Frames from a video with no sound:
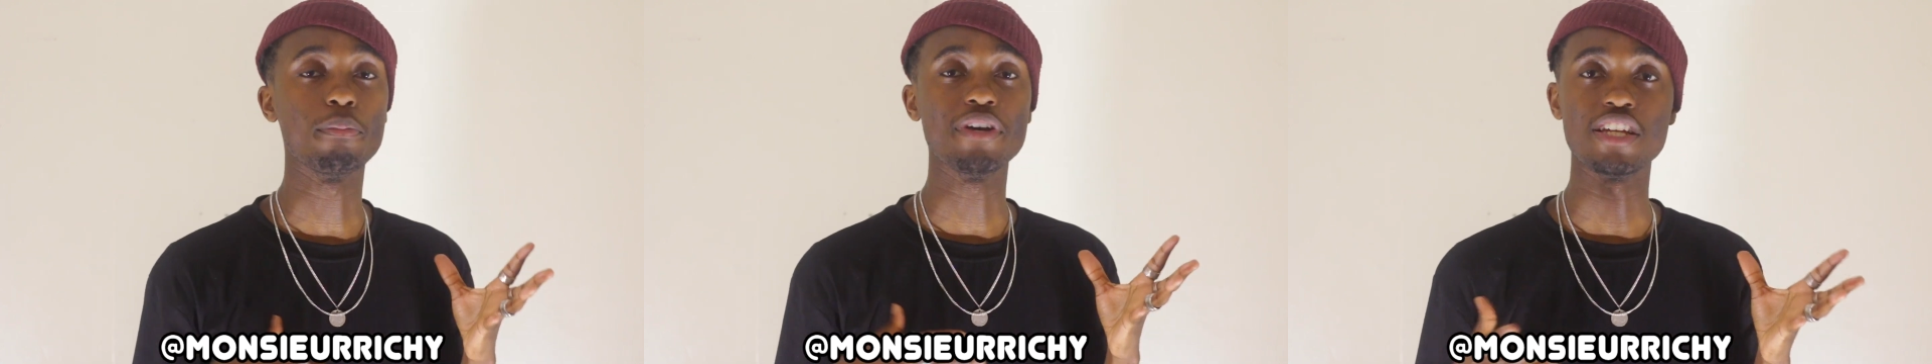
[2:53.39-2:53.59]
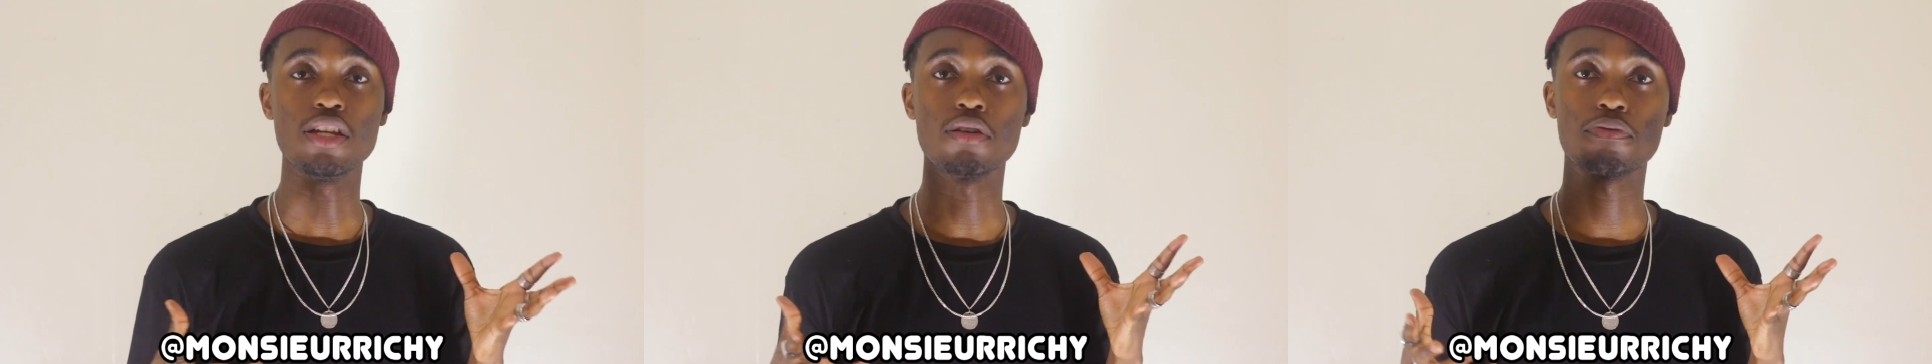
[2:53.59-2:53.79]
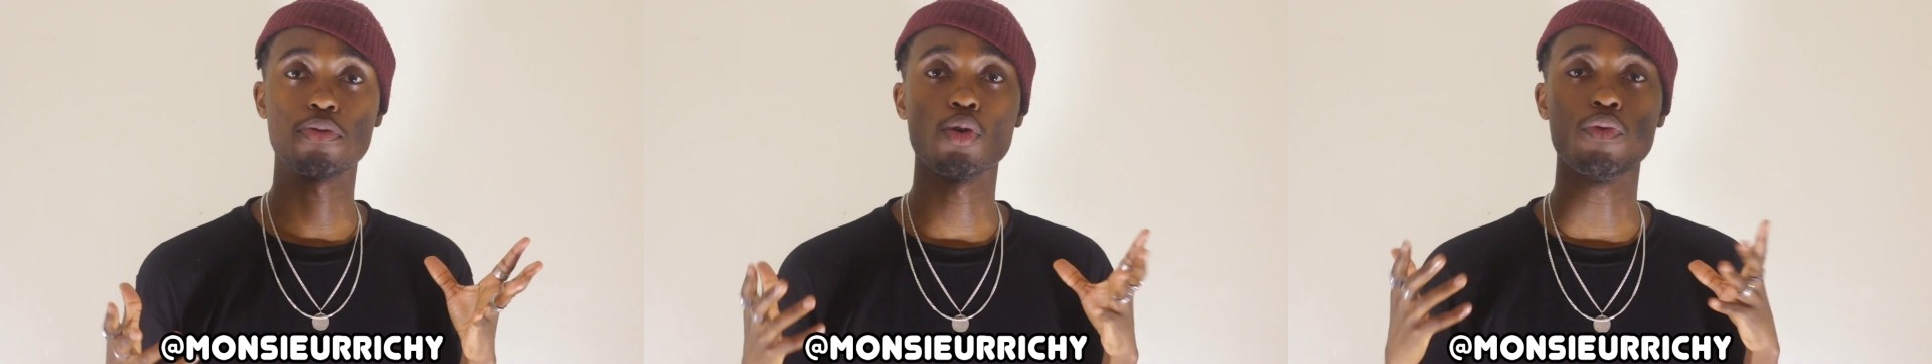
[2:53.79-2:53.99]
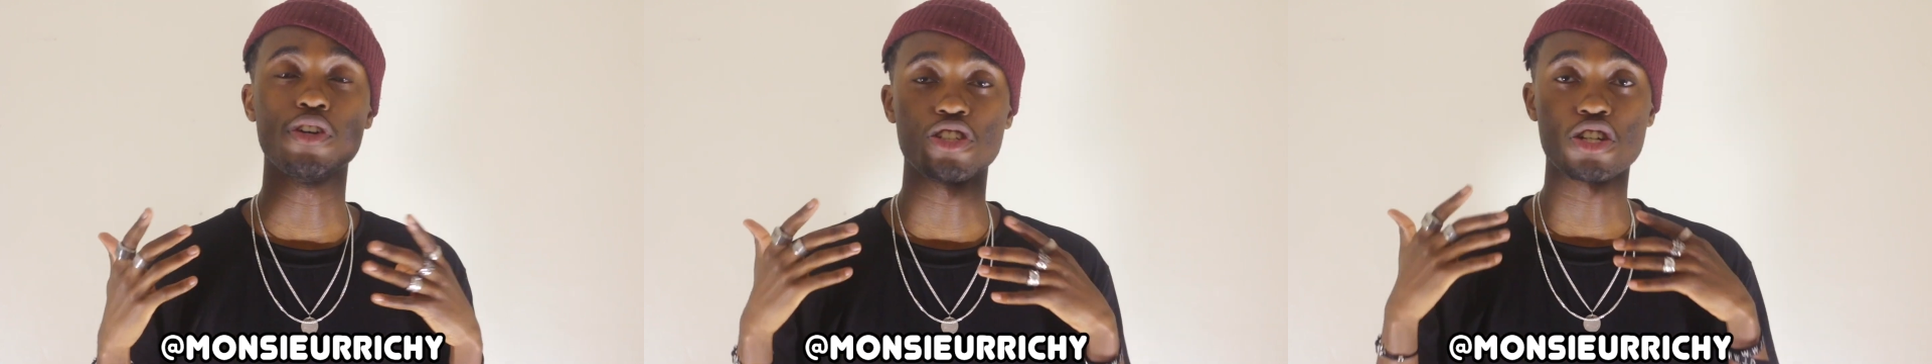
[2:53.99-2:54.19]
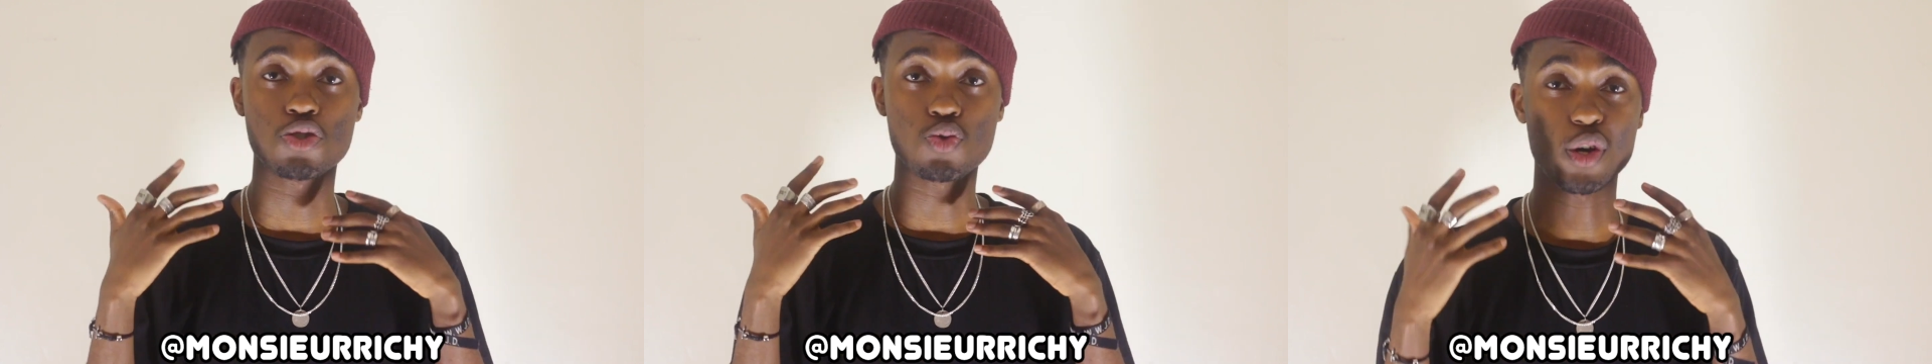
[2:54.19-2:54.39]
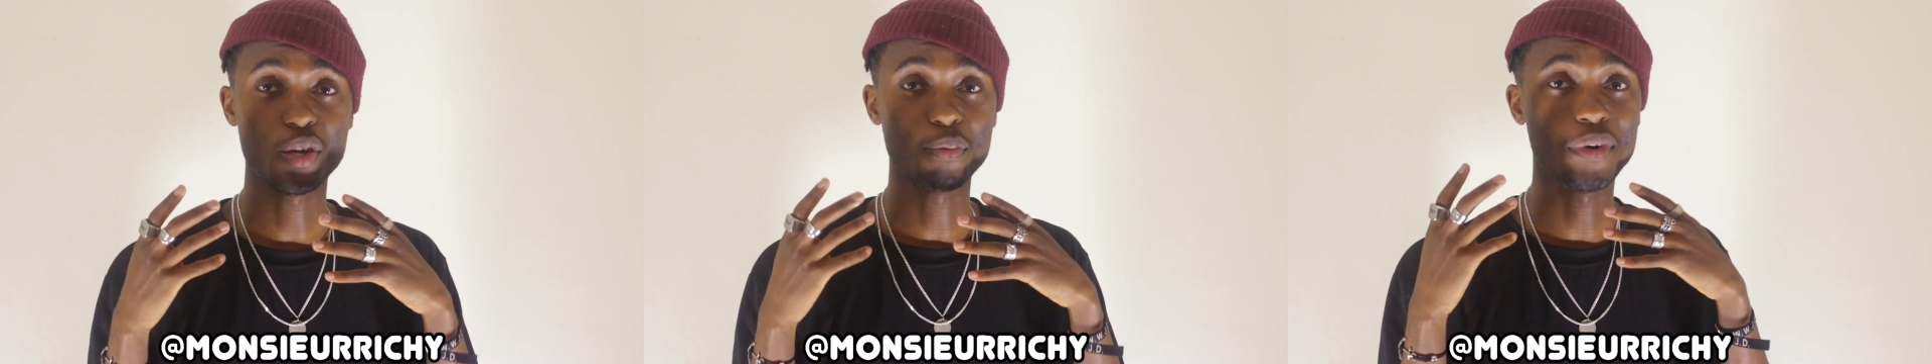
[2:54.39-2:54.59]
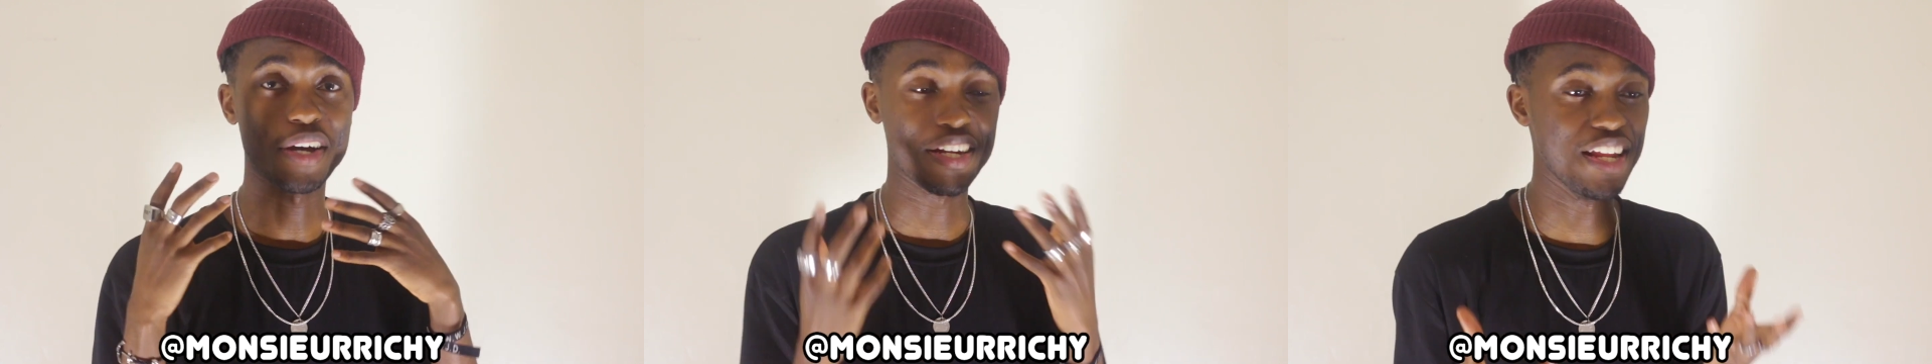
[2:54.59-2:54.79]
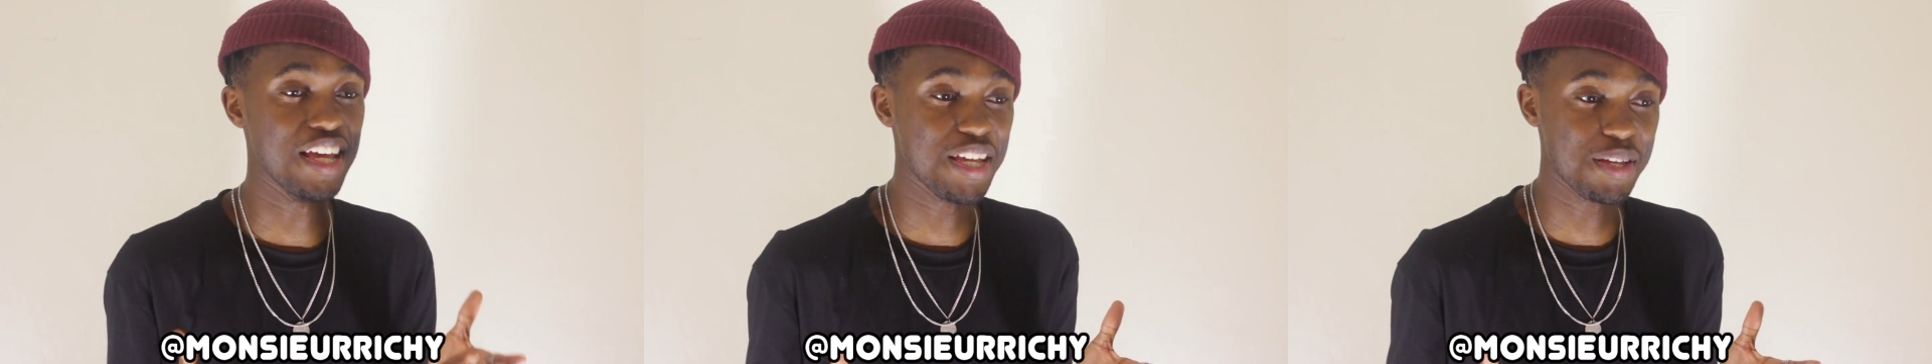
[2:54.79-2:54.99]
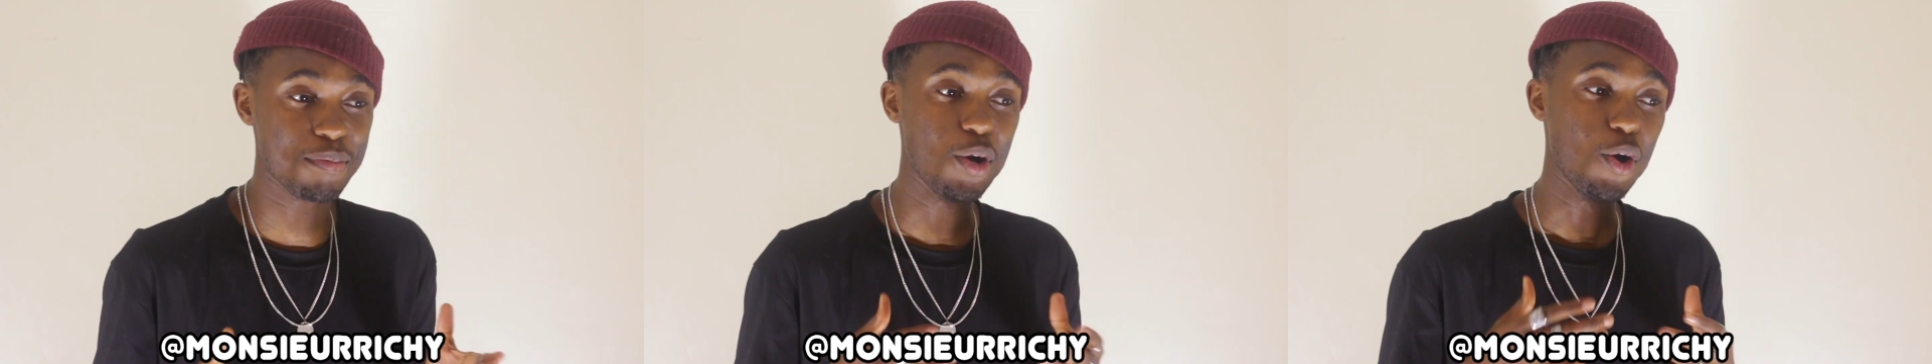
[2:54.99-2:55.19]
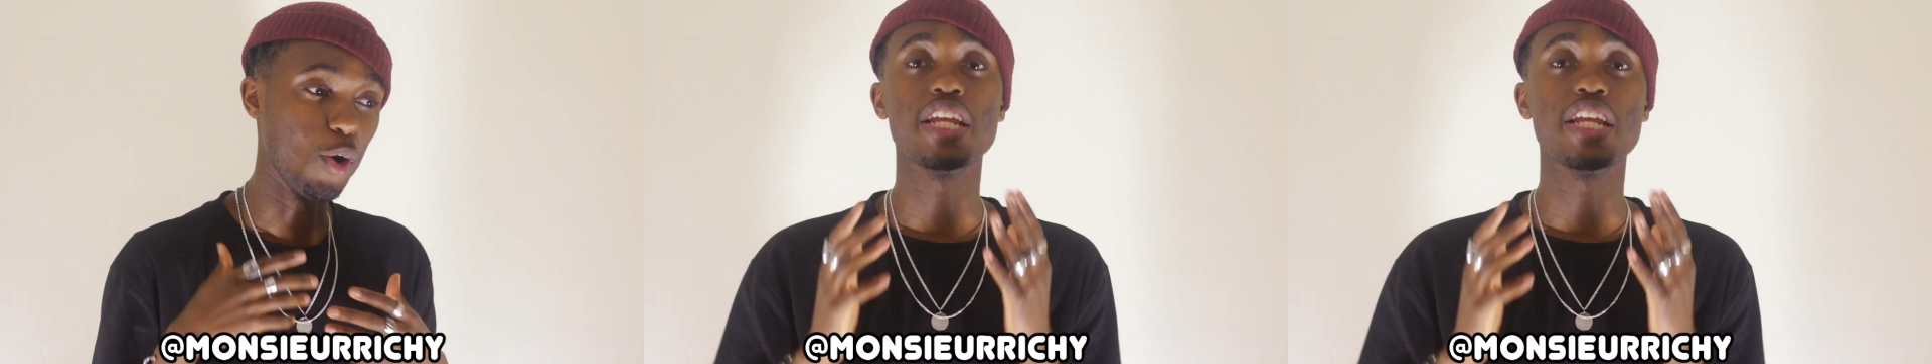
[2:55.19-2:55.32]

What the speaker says: meaningful than just writing my name.